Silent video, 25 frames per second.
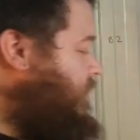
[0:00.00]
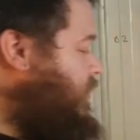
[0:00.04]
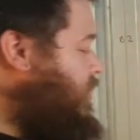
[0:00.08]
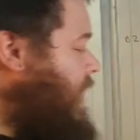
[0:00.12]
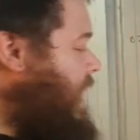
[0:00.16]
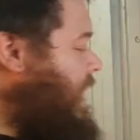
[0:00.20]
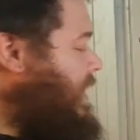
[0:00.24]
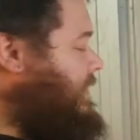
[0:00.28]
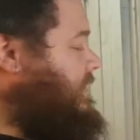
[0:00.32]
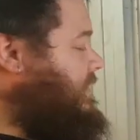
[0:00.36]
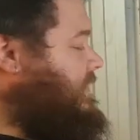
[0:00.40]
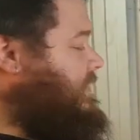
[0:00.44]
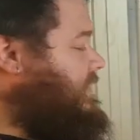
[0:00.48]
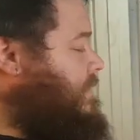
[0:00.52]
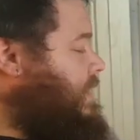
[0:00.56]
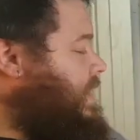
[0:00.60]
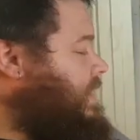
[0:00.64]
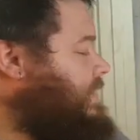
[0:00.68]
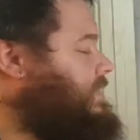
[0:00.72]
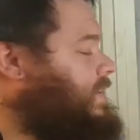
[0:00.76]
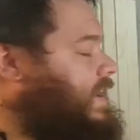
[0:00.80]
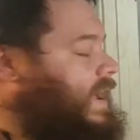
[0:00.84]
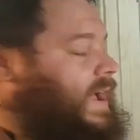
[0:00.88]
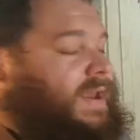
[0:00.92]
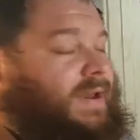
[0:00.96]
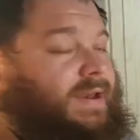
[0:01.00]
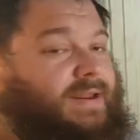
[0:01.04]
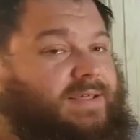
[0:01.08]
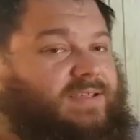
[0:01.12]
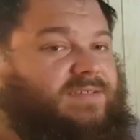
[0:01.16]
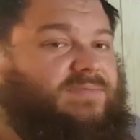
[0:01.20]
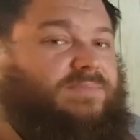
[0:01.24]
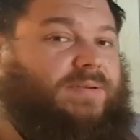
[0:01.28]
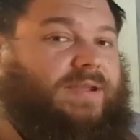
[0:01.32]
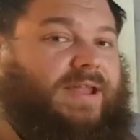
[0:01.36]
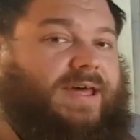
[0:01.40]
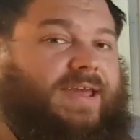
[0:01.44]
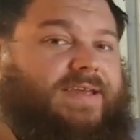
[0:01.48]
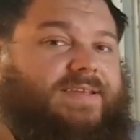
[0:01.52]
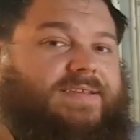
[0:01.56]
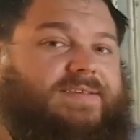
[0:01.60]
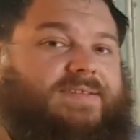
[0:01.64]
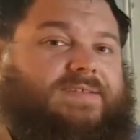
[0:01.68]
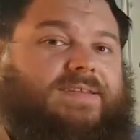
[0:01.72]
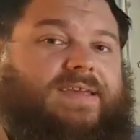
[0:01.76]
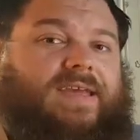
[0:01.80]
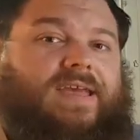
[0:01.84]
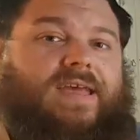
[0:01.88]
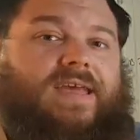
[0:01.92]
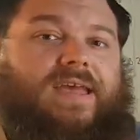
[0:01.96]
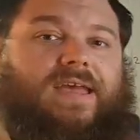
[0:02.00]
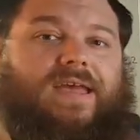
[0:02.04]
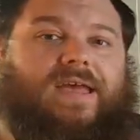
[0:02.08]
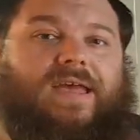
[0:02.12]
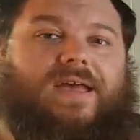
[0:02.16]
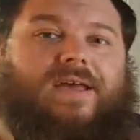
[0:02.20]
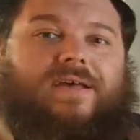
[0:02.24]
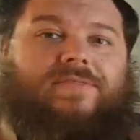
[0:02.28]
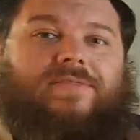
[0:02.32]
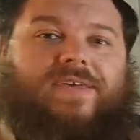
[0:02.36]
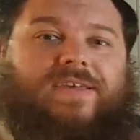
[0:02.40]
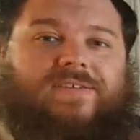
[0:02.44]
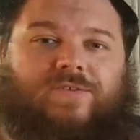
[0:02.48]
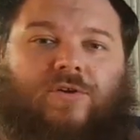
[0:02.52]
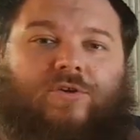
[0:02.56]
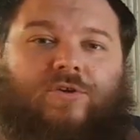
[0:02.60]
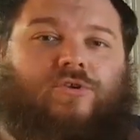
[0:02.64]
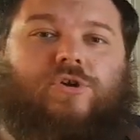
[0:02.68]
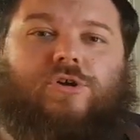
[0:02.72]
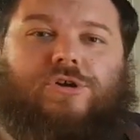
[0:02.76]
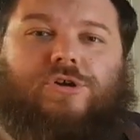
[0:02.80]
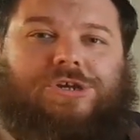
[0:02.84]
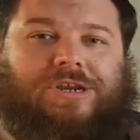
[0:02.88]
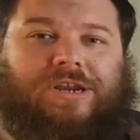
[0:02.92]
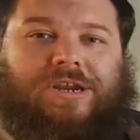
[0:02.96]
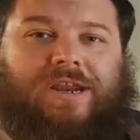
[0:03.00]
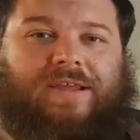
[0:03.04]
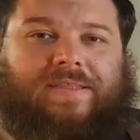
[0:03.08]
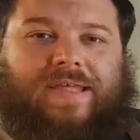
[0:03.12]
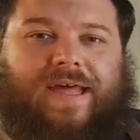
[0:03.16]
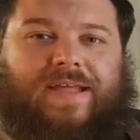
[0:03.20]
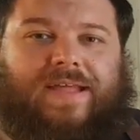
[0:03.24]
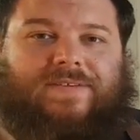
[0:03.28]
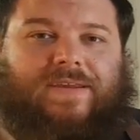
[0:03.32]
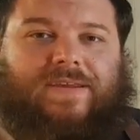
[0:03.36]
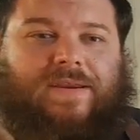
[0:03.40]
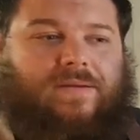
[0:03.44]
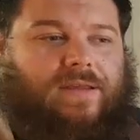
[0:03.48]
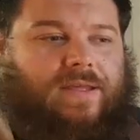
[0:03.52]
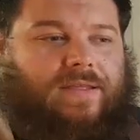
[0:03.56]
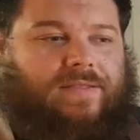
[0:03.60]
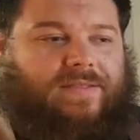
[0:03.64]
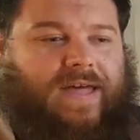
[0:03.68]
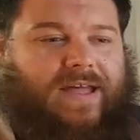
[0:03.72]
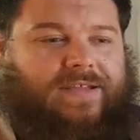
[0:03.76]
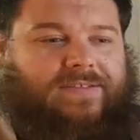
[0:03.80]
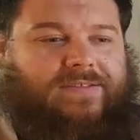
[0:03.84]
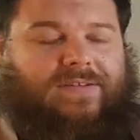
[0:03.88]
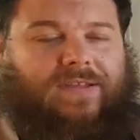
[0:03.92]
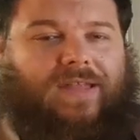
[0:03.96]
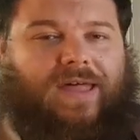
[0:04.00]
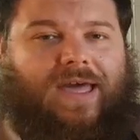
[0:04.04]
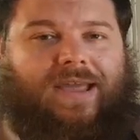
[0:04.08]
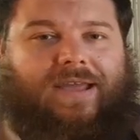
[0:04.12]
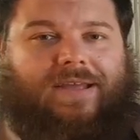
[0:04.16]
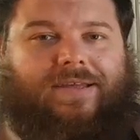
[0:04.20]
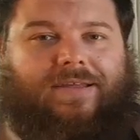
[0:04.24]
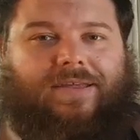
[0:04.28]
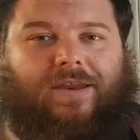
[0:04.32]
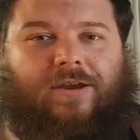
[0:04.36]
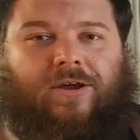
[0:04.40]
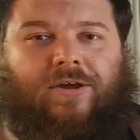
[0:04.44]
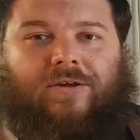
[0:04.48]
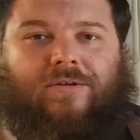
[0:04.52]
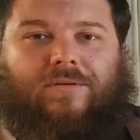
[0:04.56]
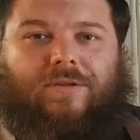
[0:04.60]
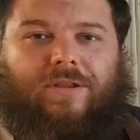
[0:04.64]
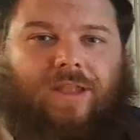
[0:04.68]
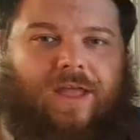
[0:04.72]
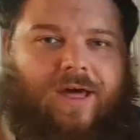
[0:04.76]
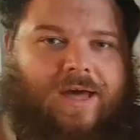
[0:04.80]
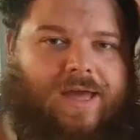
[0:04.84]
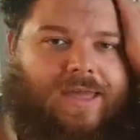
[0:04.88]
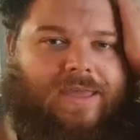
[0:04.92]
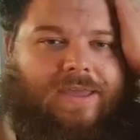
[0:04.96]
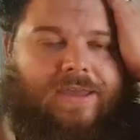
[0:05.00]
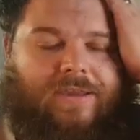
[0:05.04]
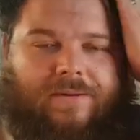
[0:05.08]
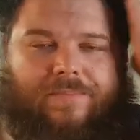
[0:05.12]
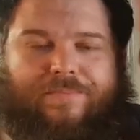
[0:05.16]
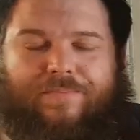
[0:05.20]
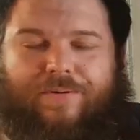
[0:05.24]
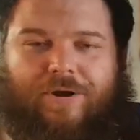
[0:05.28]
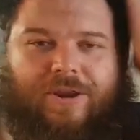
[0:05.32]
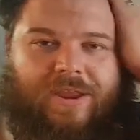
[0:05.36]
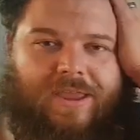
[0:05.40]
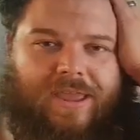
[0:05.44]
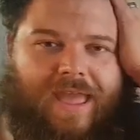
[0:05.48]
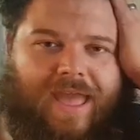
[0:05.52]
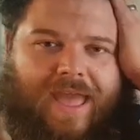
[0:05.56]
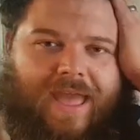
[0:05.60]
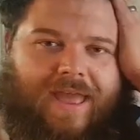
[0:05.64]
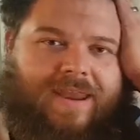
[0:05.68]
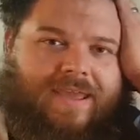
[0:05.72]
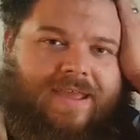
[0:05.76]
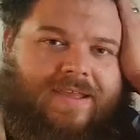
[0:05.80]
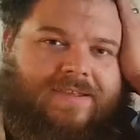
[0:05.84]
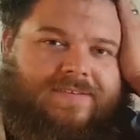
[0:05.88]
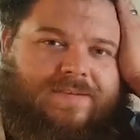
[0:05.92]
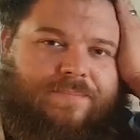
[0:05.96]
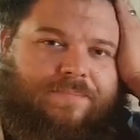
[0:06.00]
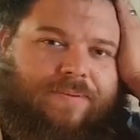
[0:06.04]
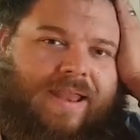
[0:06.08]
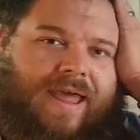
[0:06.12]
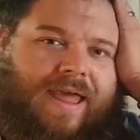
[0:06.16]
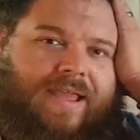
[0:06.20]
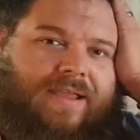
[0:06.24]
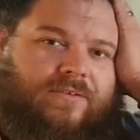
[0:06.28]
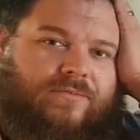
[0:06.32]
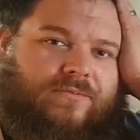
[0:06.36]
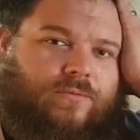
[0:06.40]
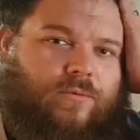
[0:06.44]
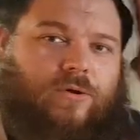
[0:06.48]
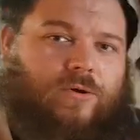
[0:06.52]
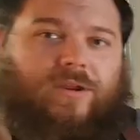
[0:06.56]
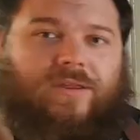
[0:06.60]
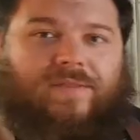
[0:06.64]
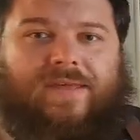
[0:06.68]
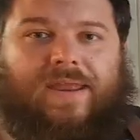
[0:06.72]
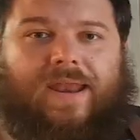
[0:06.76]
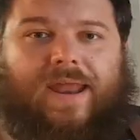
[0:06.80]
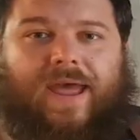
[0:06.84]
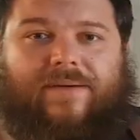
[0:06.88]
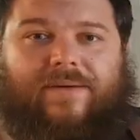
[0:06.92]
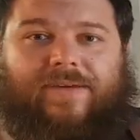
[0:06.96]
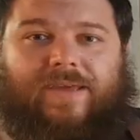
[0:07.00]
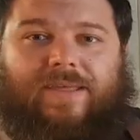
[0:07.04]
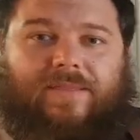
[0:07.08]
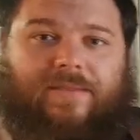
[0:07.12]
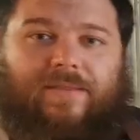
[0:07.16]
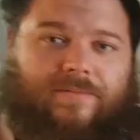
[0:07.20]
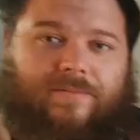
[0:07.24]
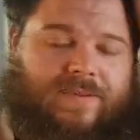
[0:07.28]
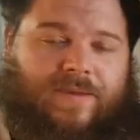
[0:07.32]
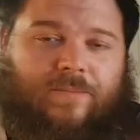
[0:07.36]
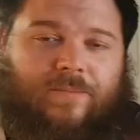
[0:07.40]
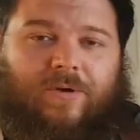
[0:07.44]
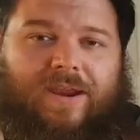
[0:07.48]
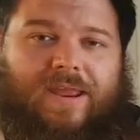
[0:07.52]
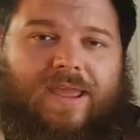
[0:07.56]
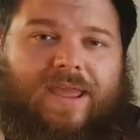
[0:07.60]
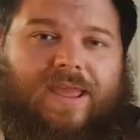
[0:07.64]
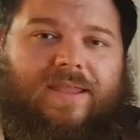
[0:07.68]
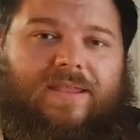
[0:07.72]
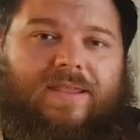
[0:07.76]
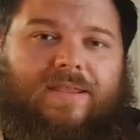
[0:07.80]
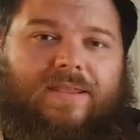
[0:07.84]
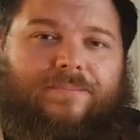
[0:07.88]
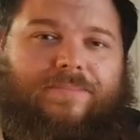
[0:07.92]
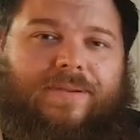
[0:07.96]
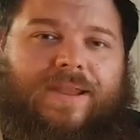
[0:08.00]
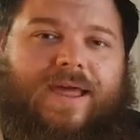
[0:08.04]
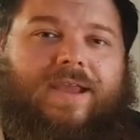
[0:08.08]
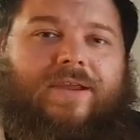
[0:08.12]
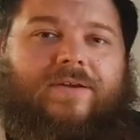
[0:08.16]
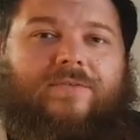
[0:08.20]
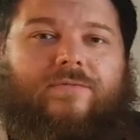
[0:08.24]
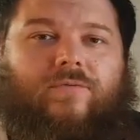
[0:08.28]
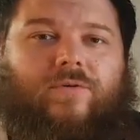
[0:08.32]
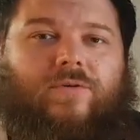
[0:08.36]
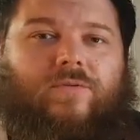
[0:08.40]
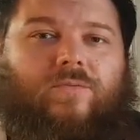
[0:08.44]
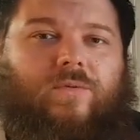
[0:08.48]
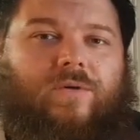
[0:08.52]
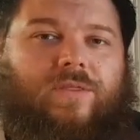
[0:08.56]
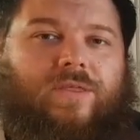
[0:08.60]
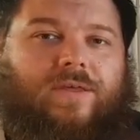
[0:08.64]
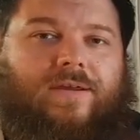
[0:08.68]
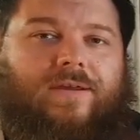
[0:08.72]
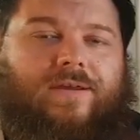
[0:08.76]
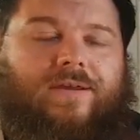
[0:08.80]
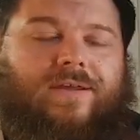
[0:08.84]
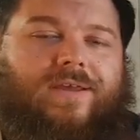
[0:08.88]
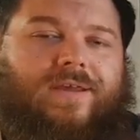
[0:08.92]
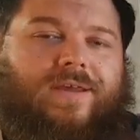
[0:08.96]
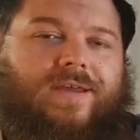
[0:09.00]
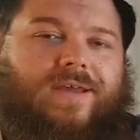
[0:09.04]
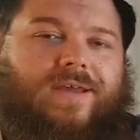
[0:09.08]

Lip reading: If you have cementite in its place, there's no cushioning. That's like putting your head against a plank of wood and then having someone hit the plank of wood with